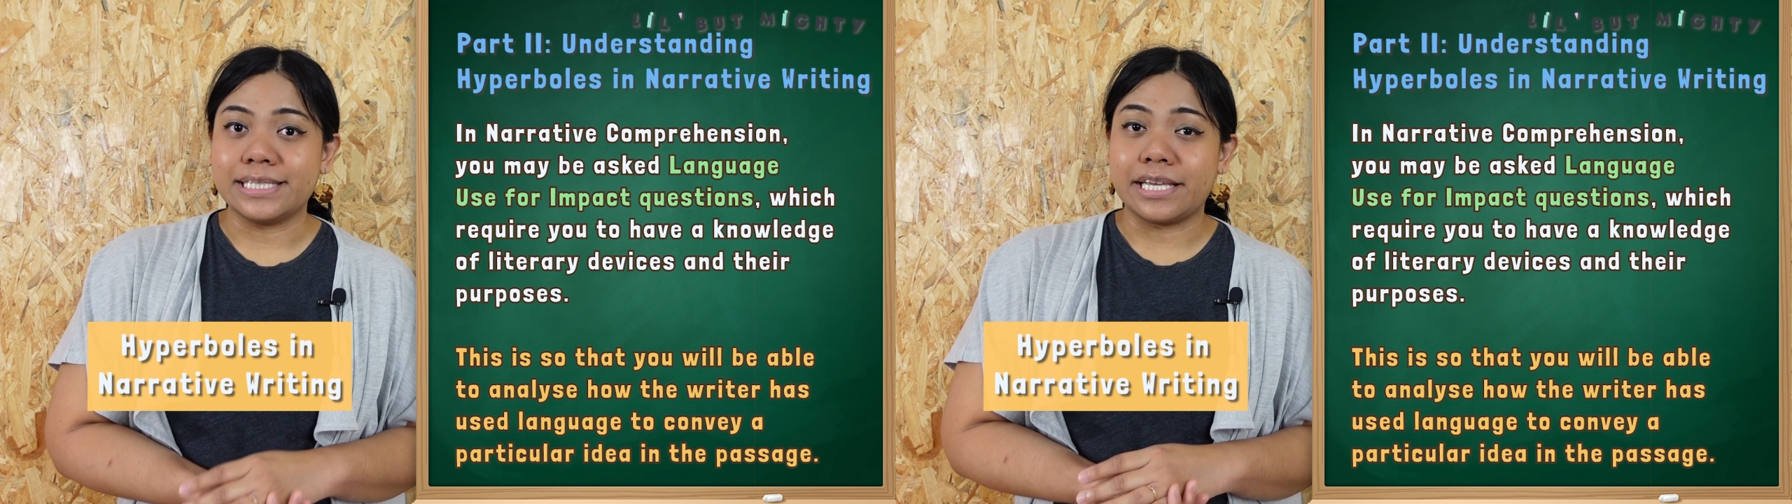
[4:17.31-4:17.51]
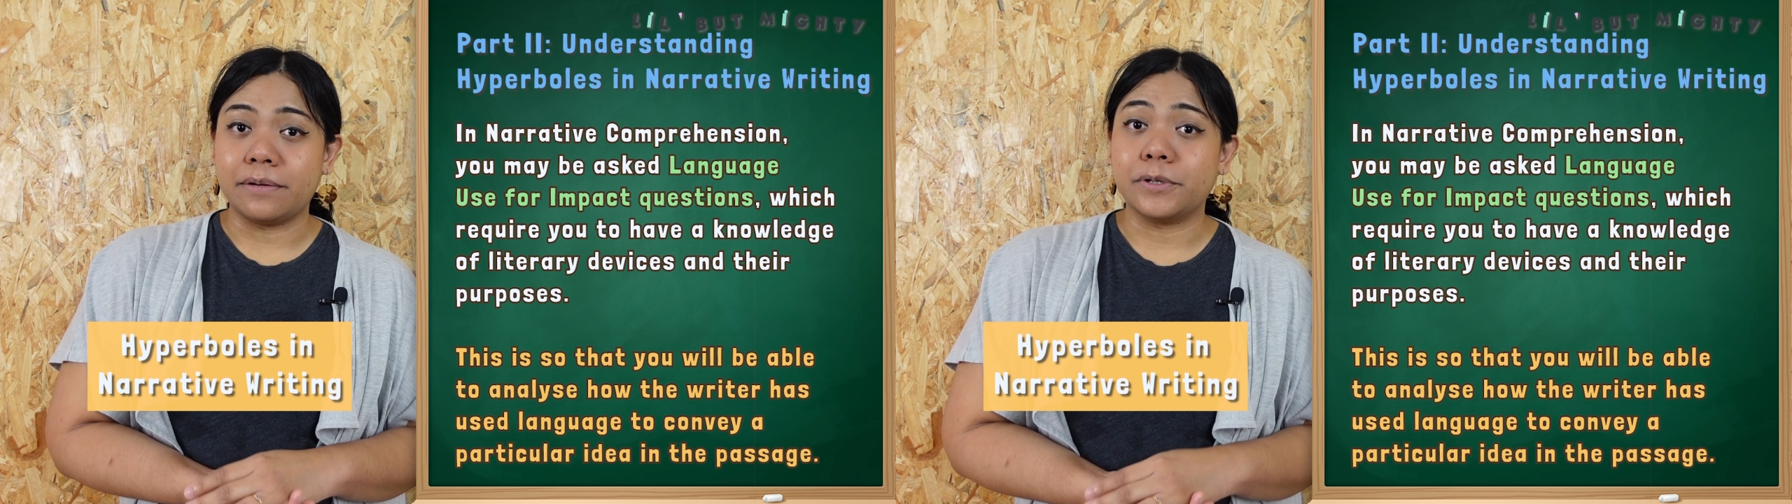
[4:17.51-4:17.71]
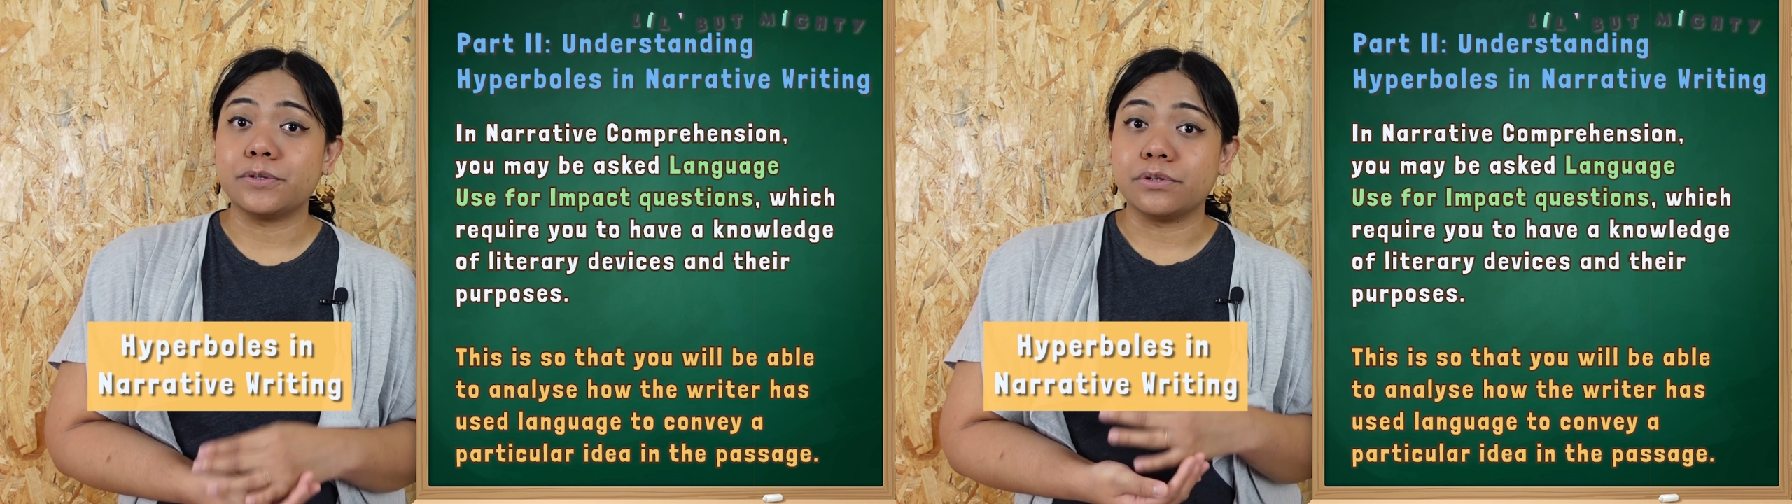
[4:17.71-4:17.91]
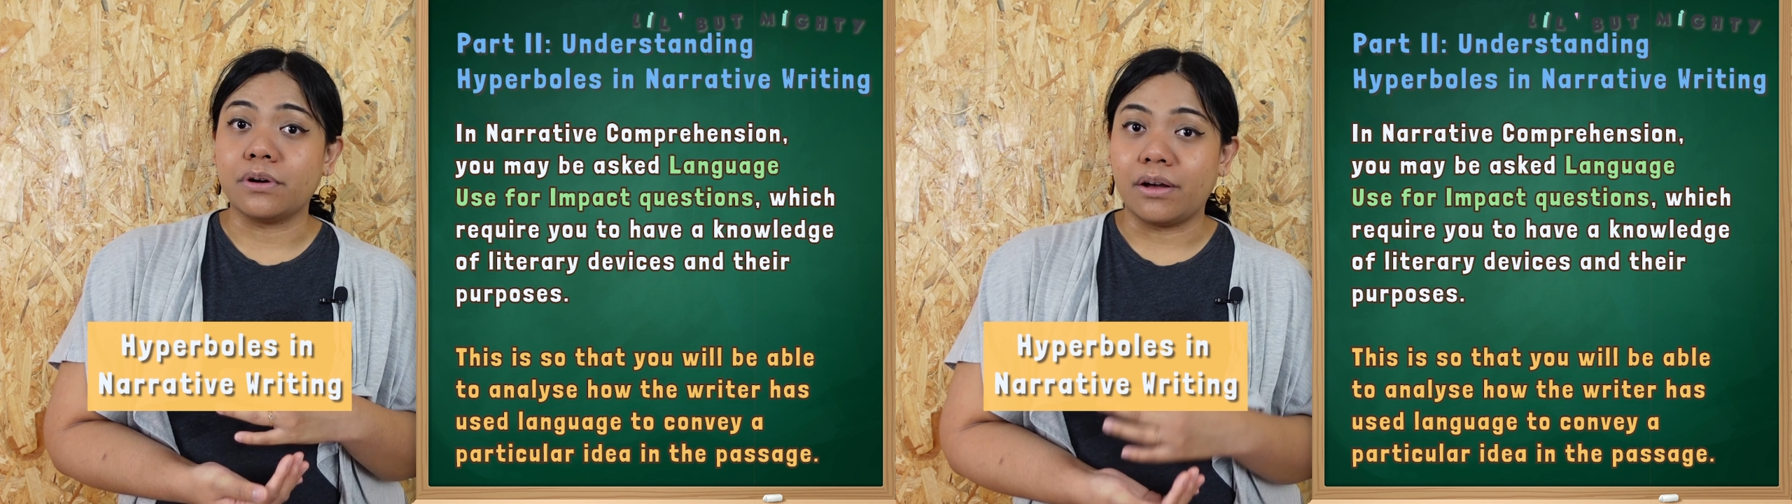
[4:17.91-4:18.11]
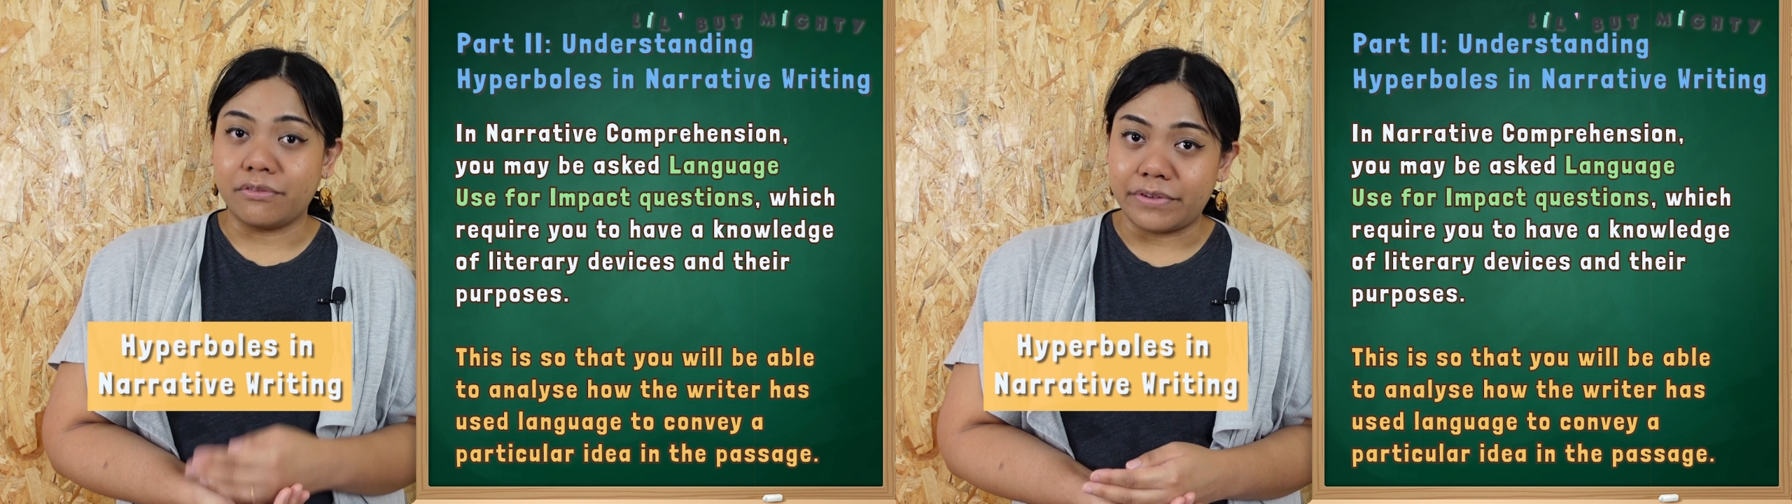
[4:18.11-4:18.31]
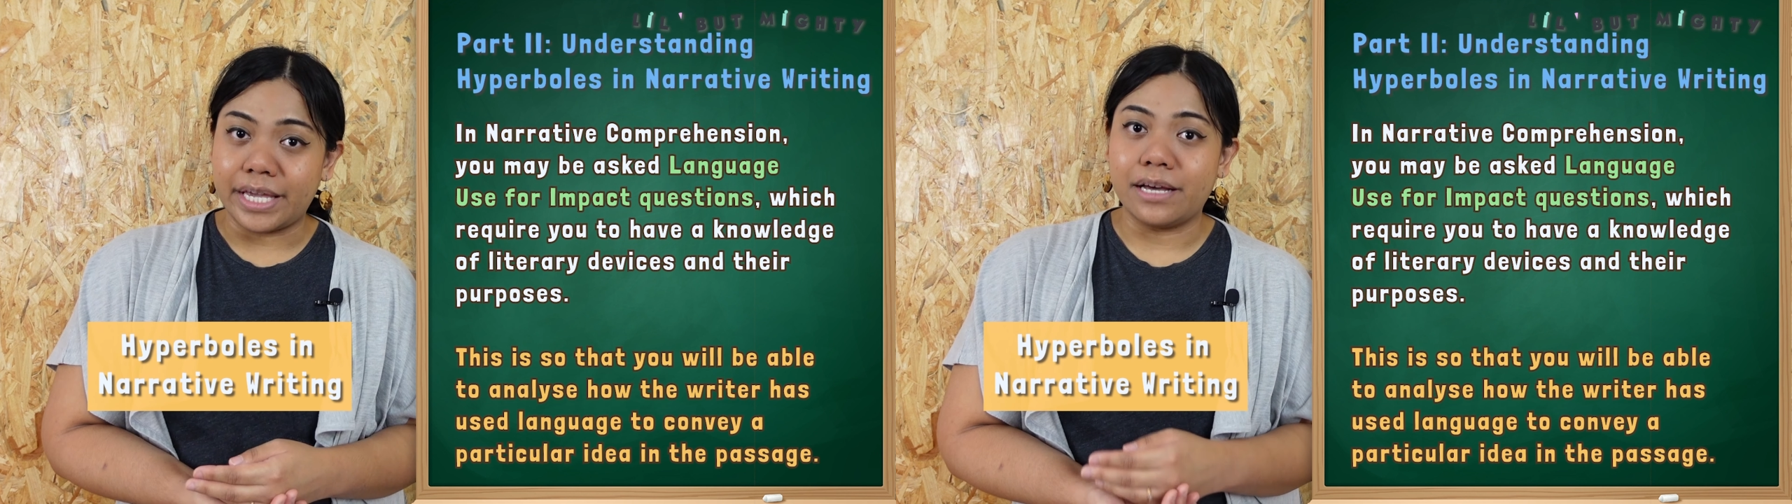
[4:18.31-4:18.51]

is able to convey